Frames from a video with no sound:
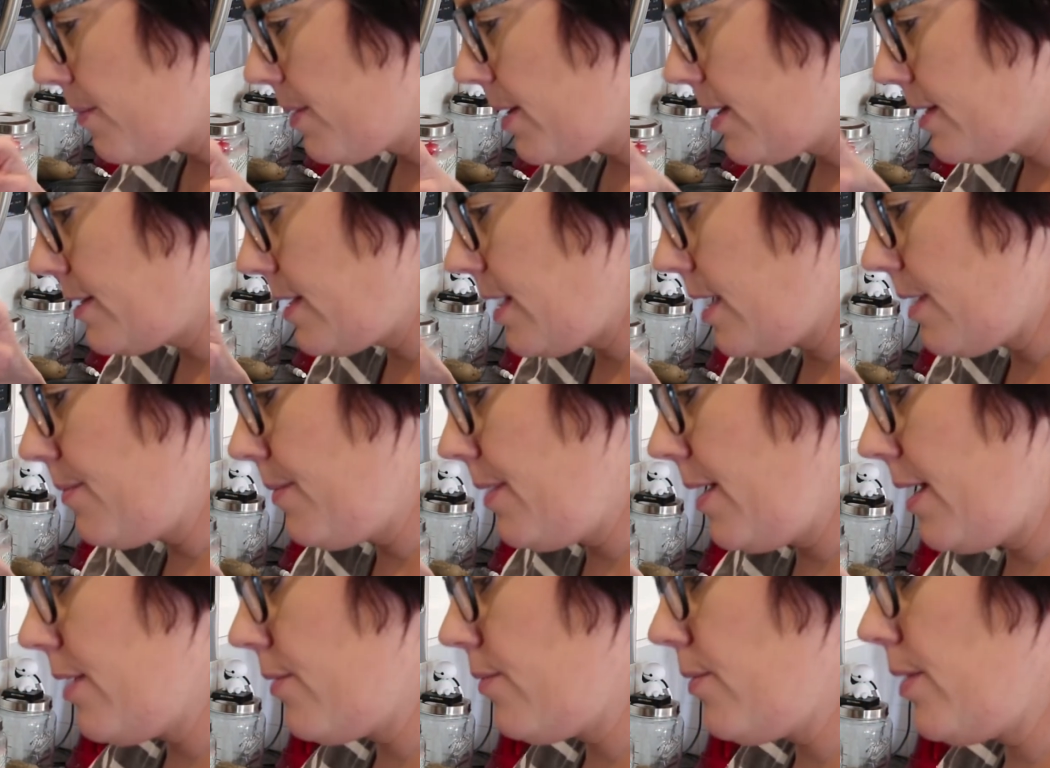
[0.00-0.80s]
I'm gonna take
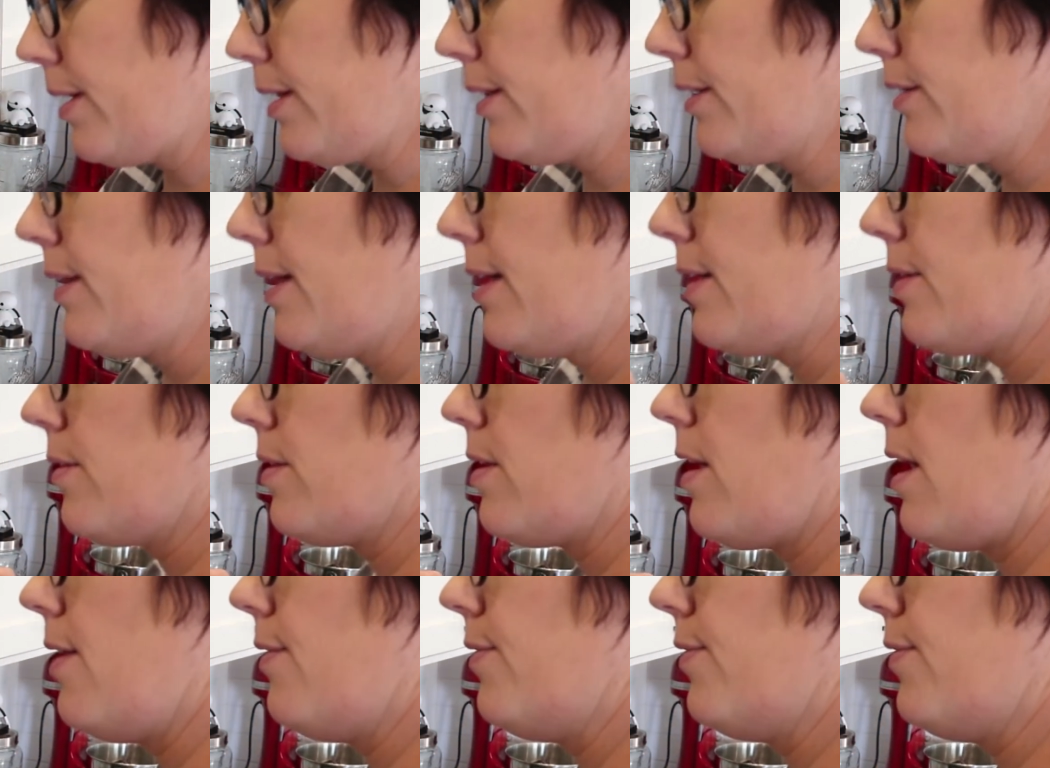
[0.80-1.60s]
my
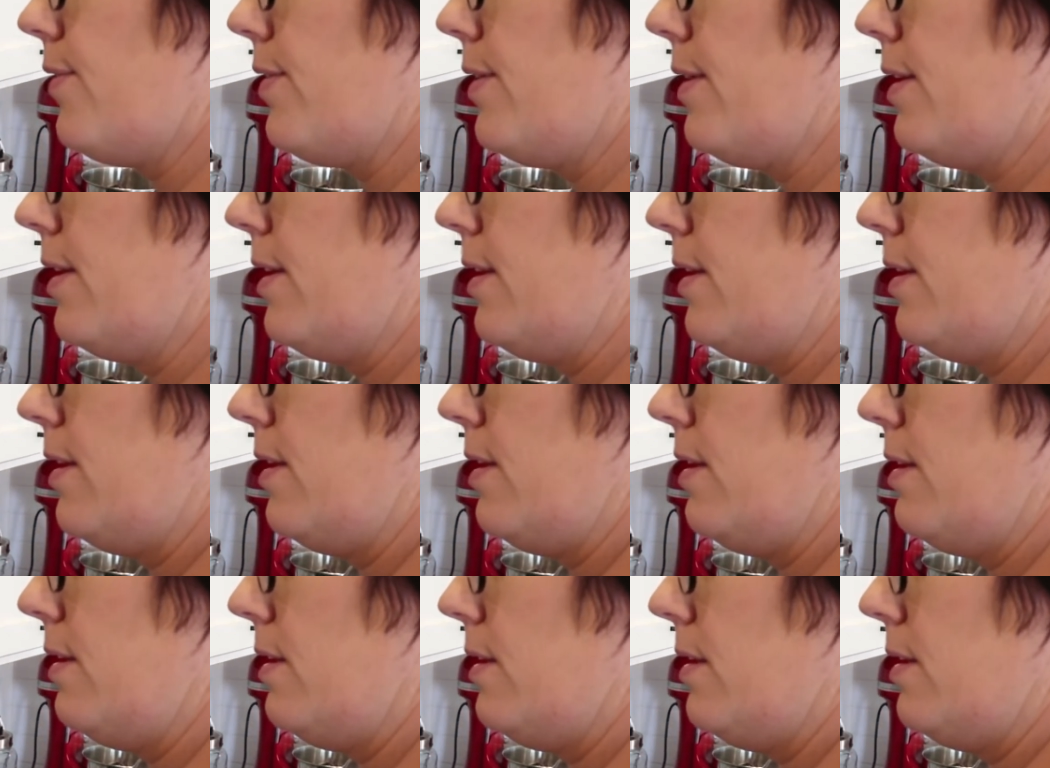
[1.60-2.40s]
regulator off.
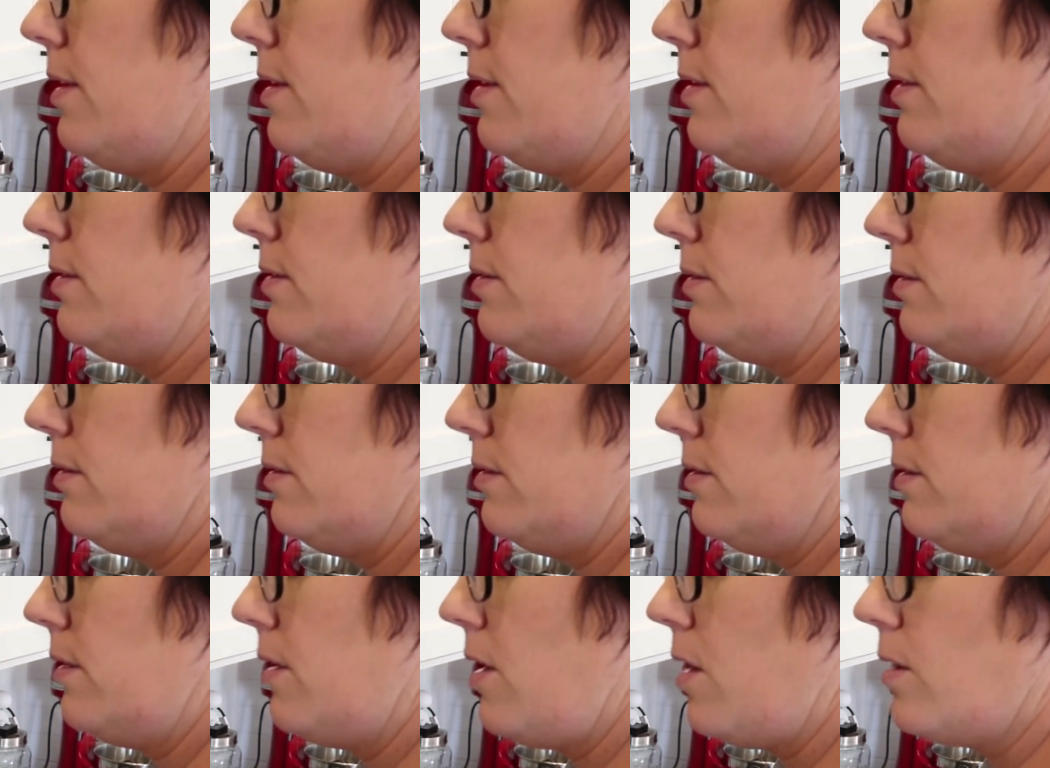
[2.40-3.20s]

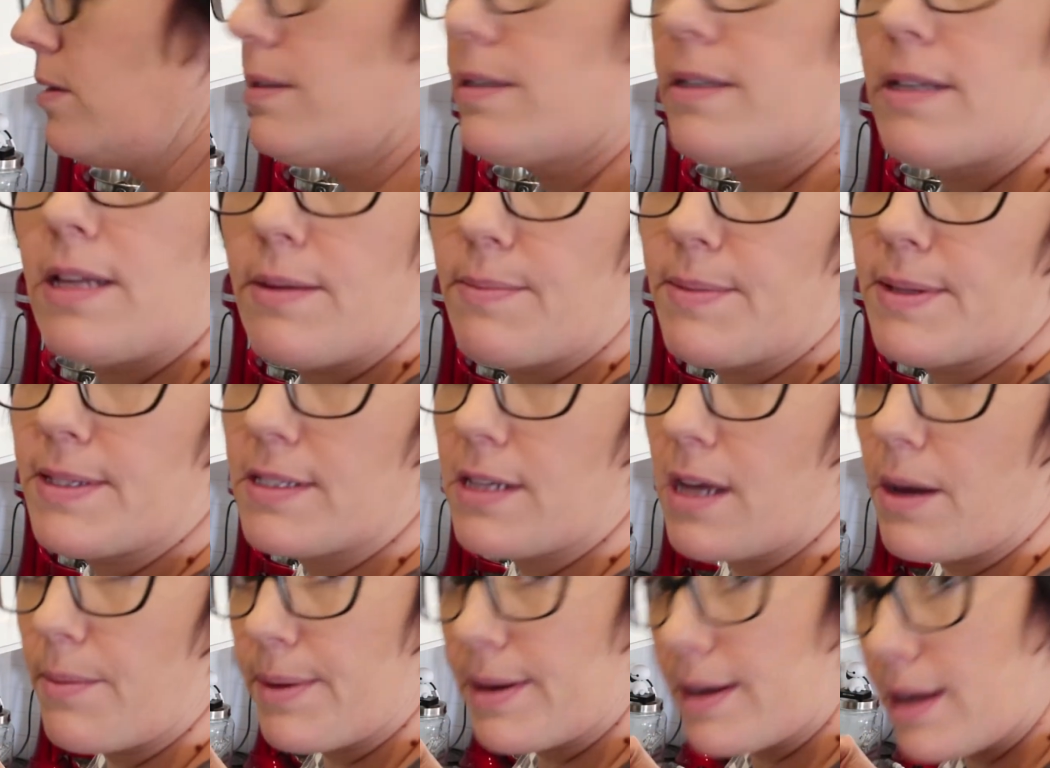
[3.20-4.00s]
No steam is
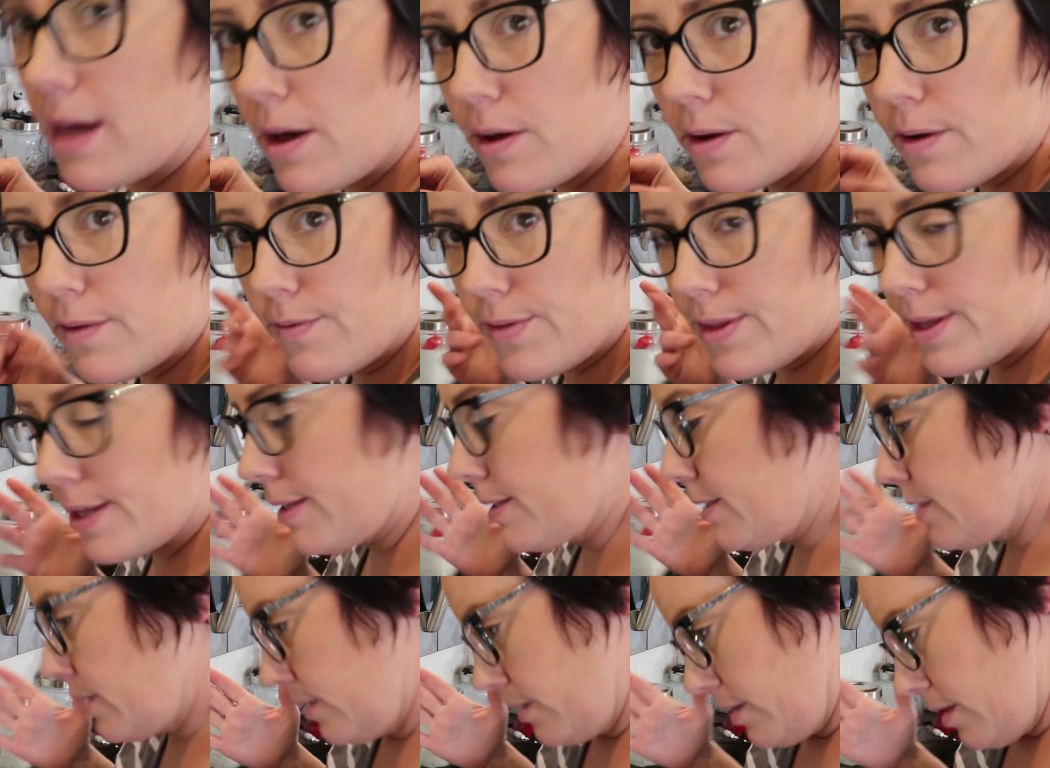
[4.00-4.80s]
coming out of
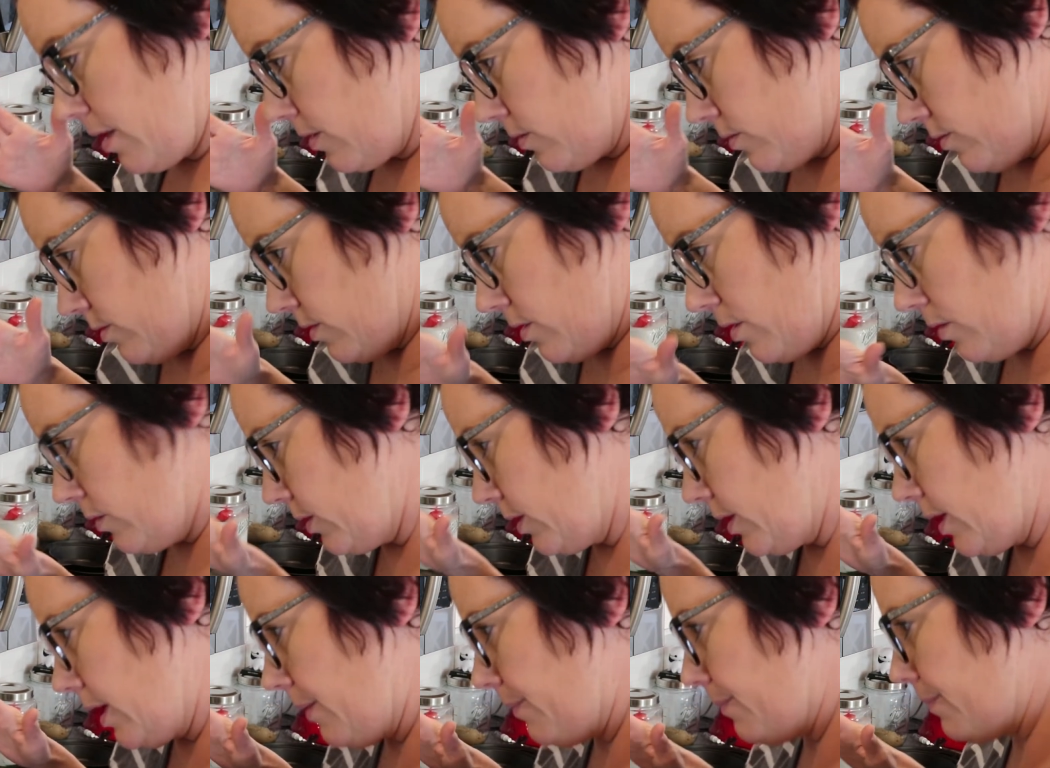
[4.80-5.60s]
this, no
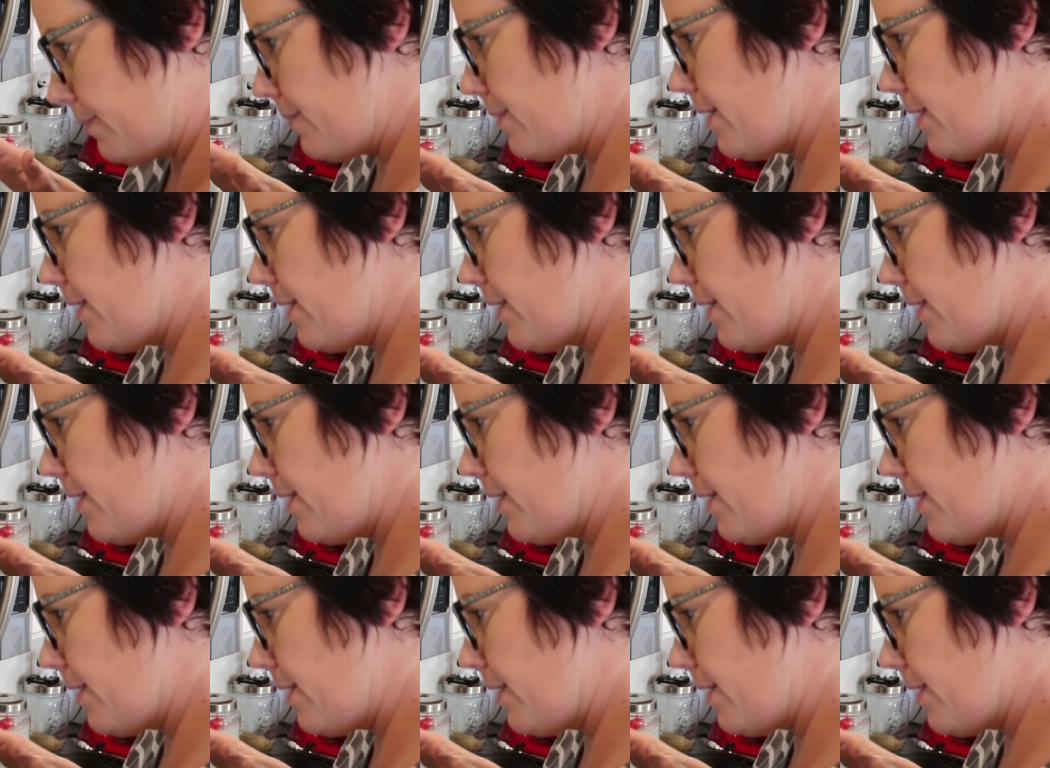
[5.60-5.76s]
steam.